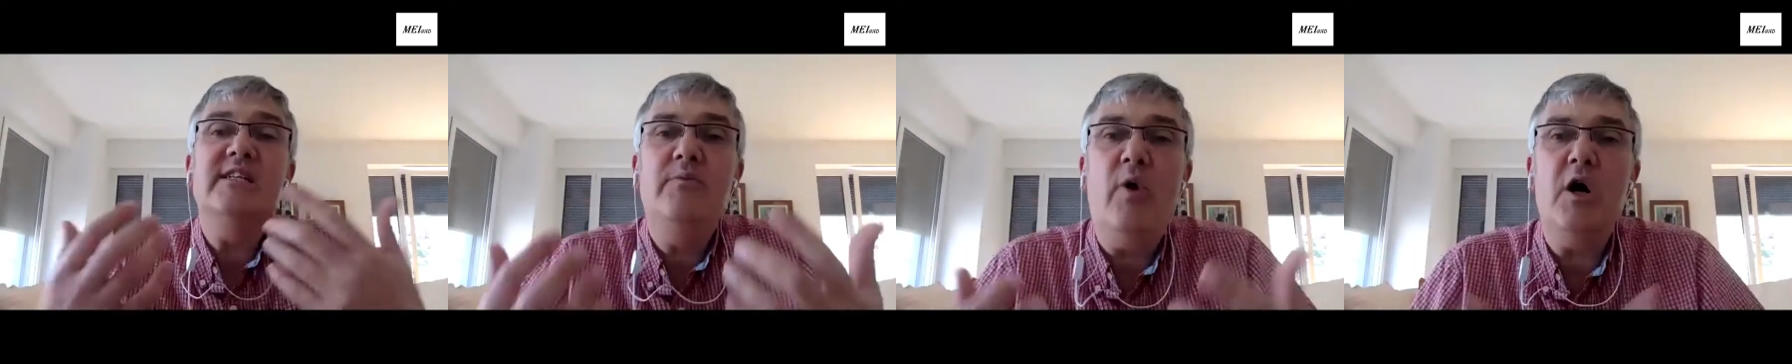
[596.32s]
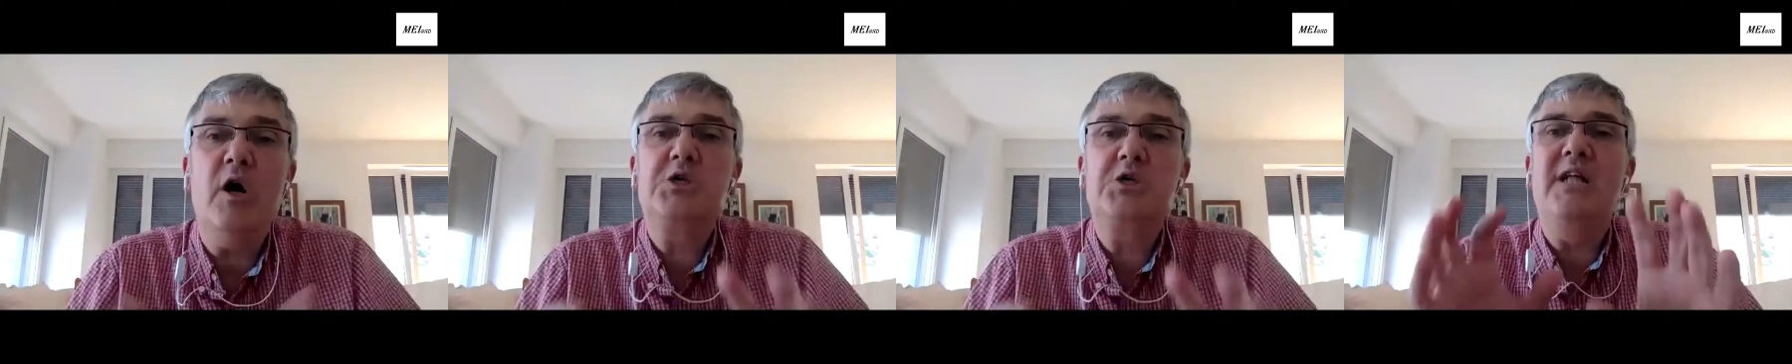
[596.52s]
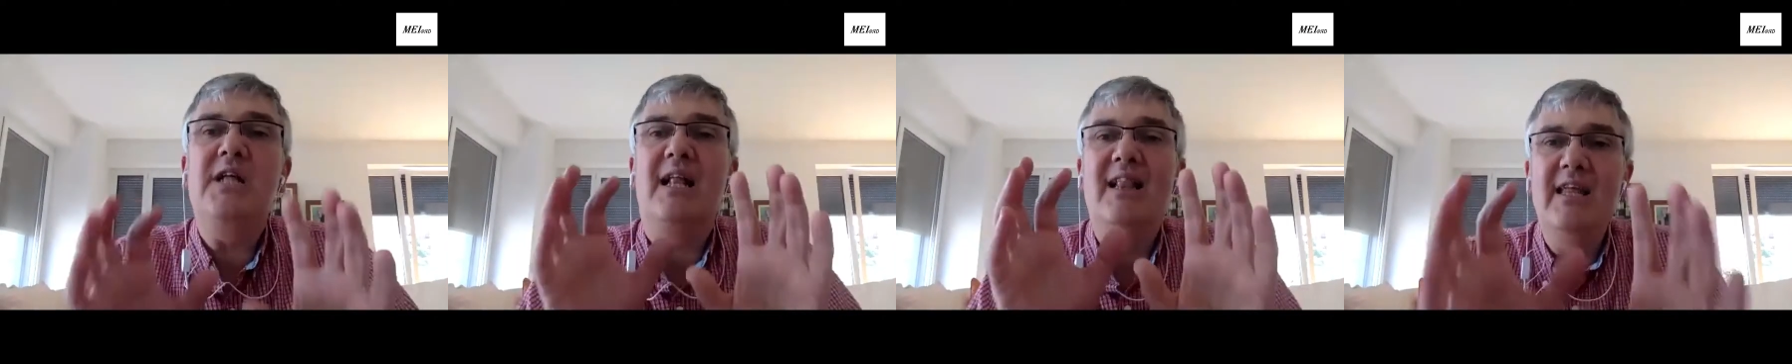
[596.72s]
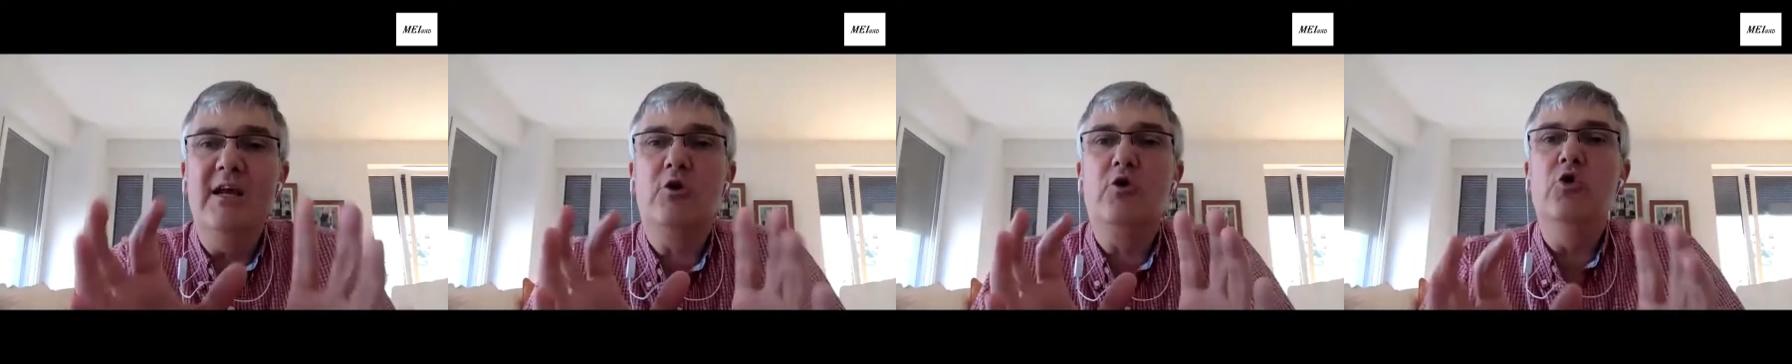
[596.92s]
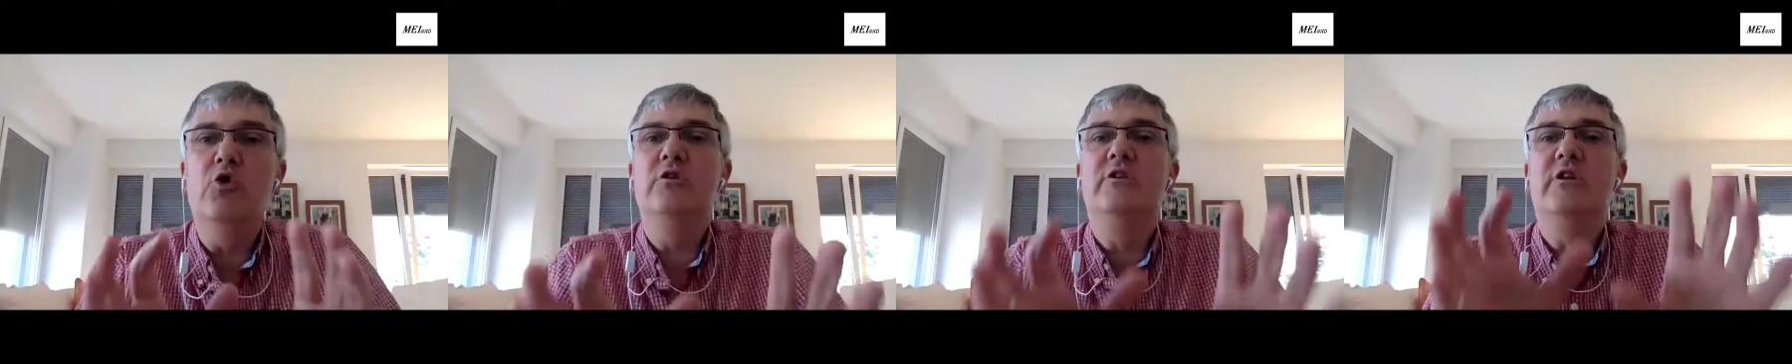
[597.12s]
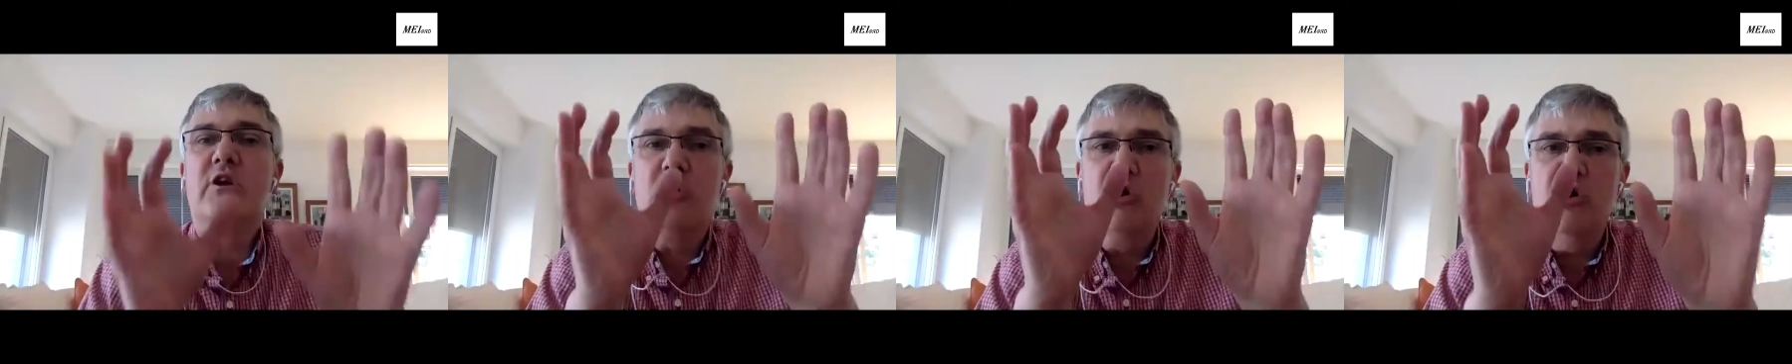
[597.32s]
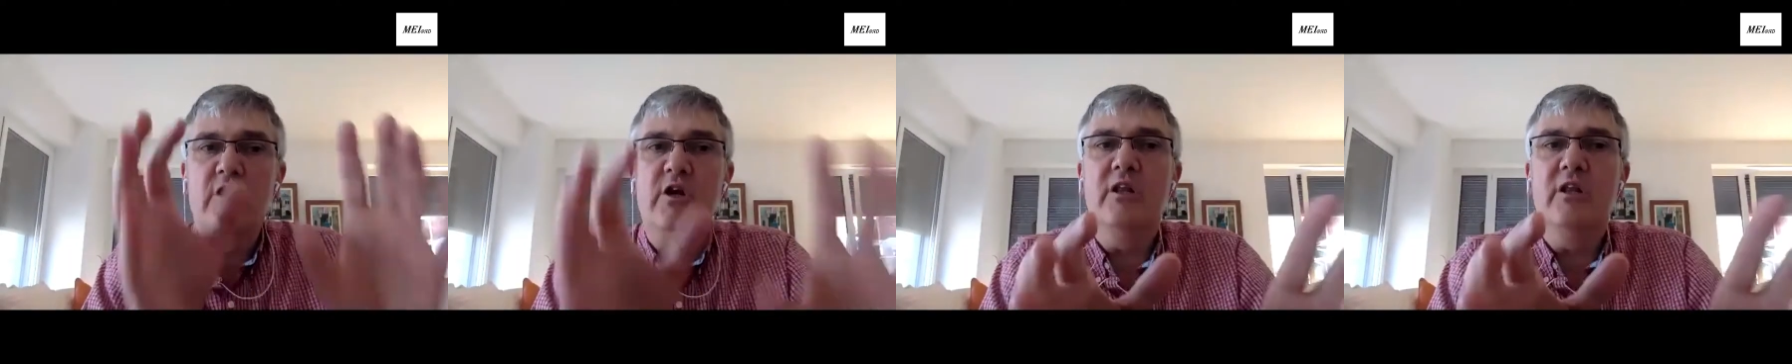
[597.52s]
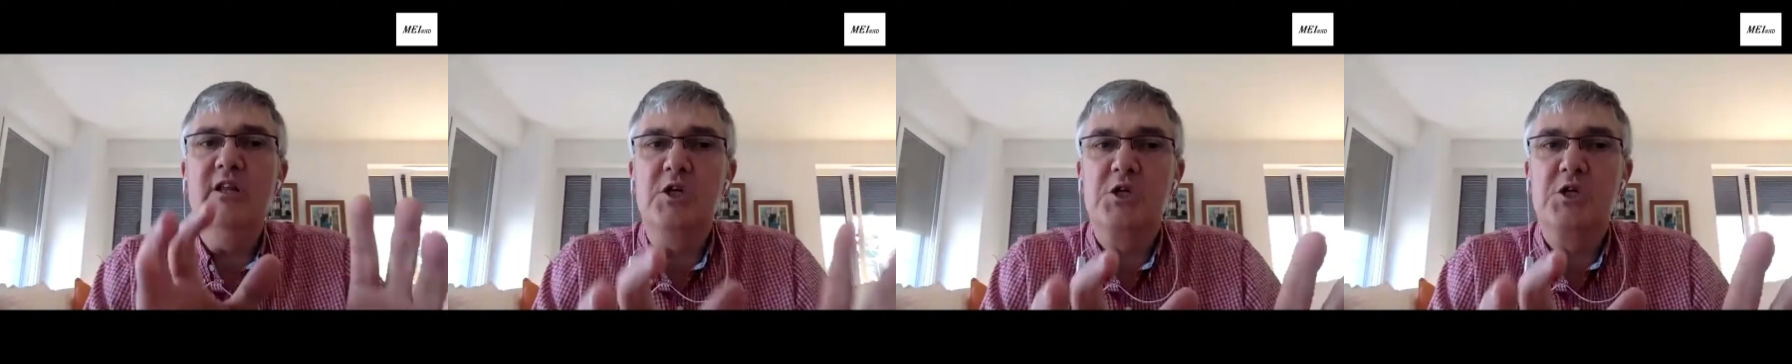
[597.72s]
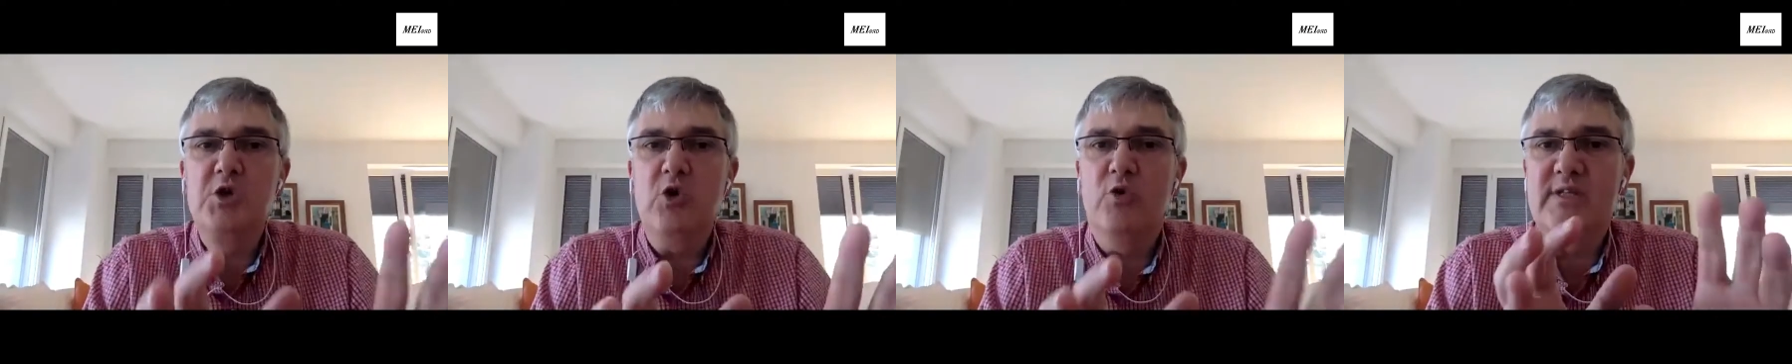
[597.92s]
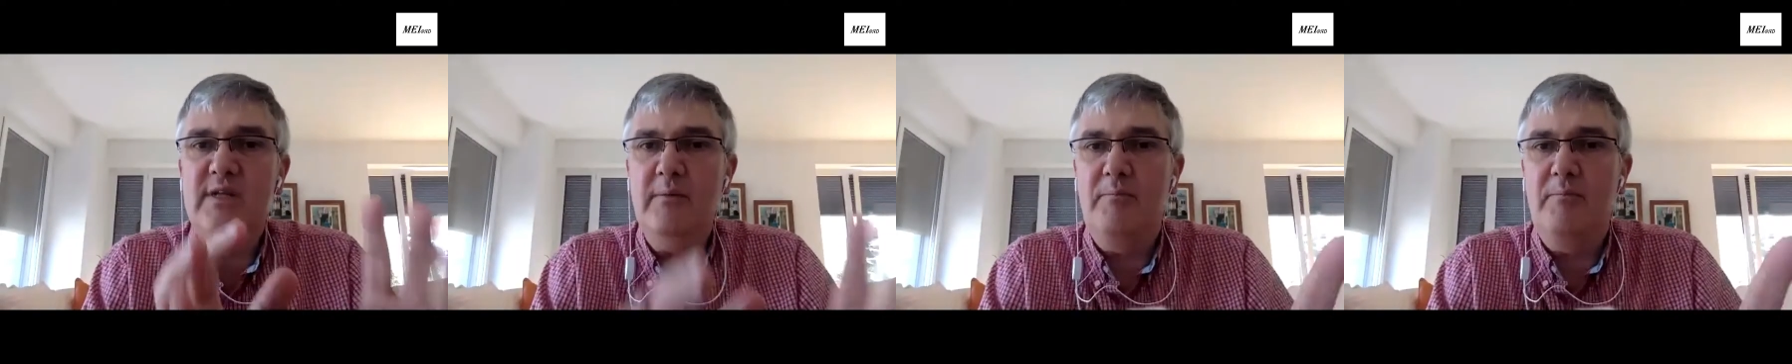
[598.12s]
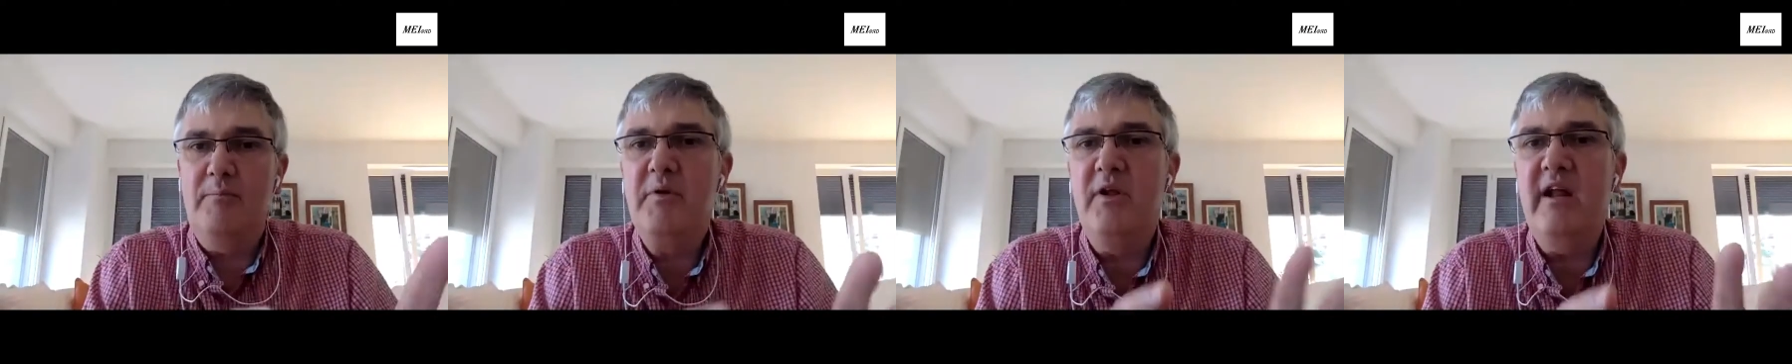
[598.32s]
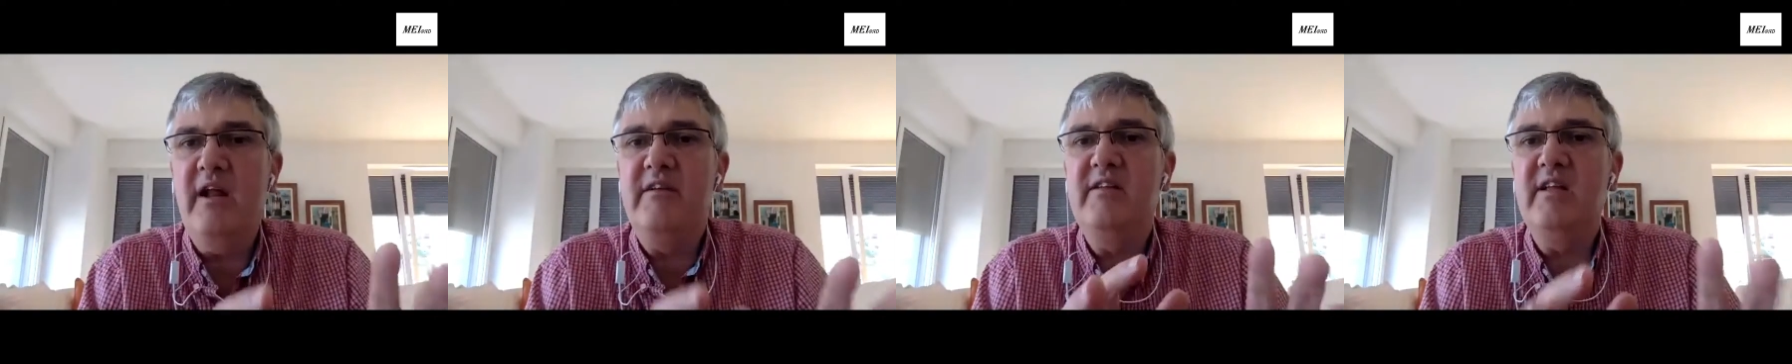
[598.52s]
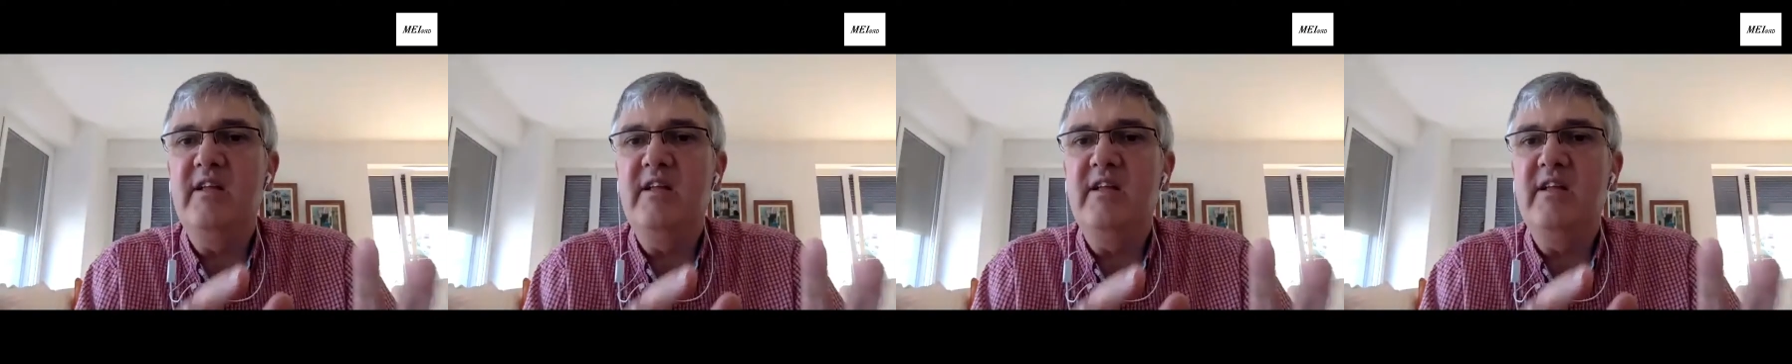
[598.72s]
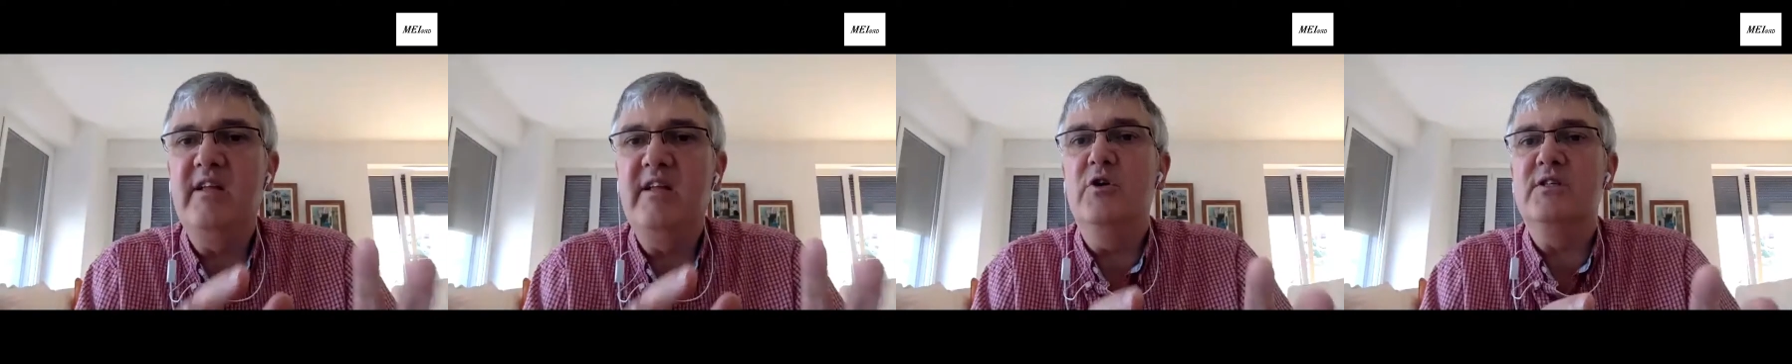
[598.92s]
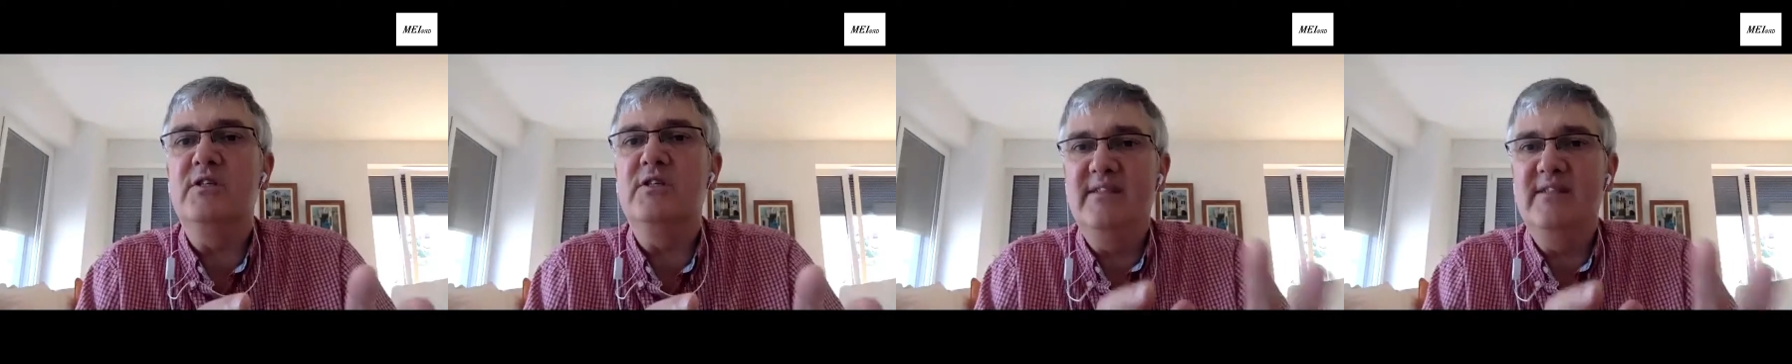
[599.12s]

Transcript: watch that Likud currently shows the popularity numbers